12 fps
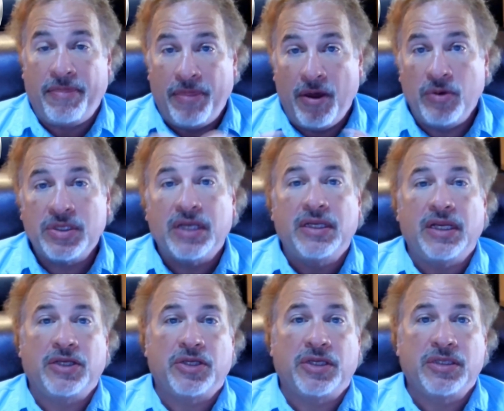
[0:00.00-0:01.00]
those
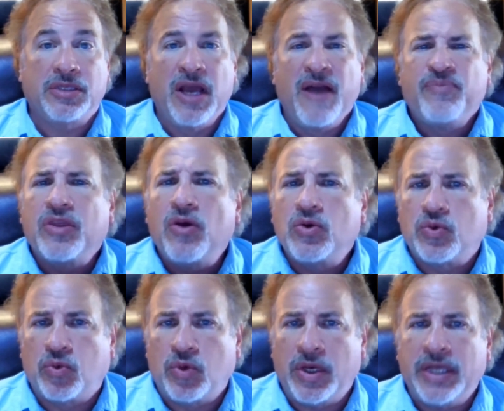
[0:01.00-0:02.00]
conditions, those
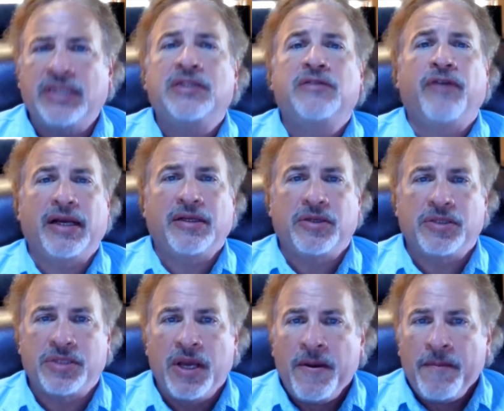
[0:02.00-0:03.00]
risk
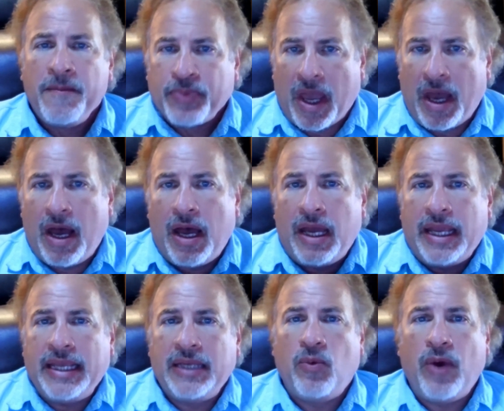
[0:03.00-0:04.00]
factors
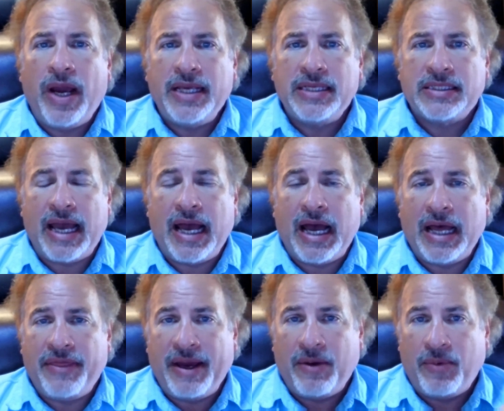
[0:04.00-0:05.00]
in ways
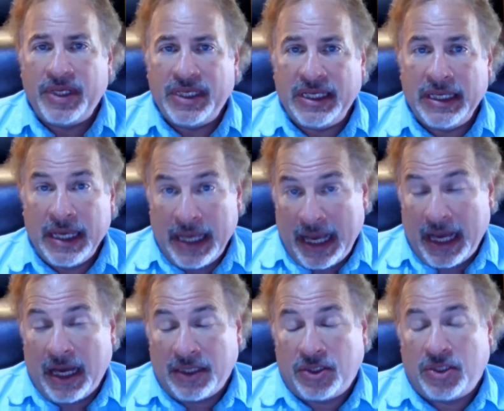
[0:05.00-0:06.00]
that we
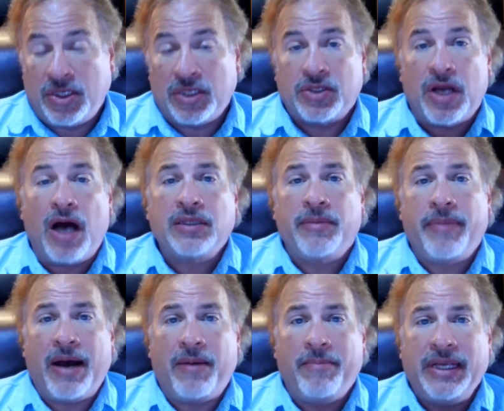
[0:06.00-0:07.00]
just talked
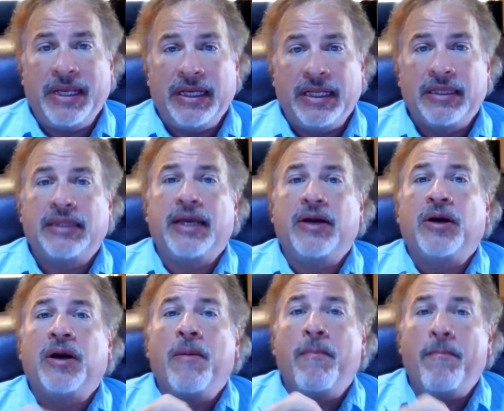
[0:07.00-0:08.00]
about, meaning that they
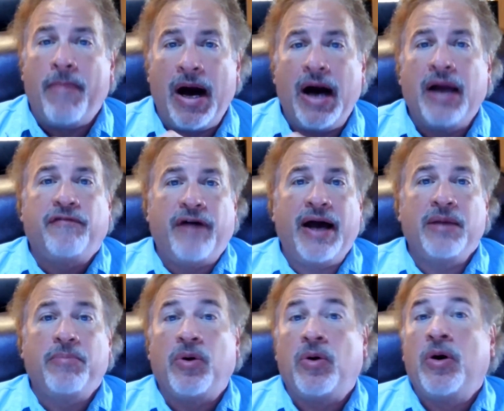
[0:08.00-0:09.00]
are
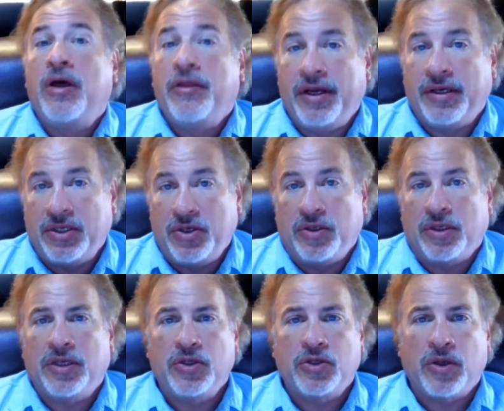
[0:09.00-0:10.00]
modifiable. They're in your
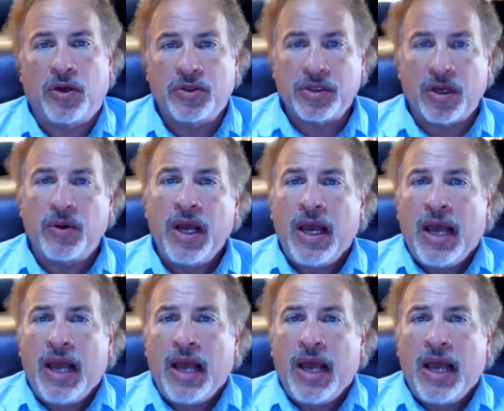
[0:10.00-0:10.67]
control. So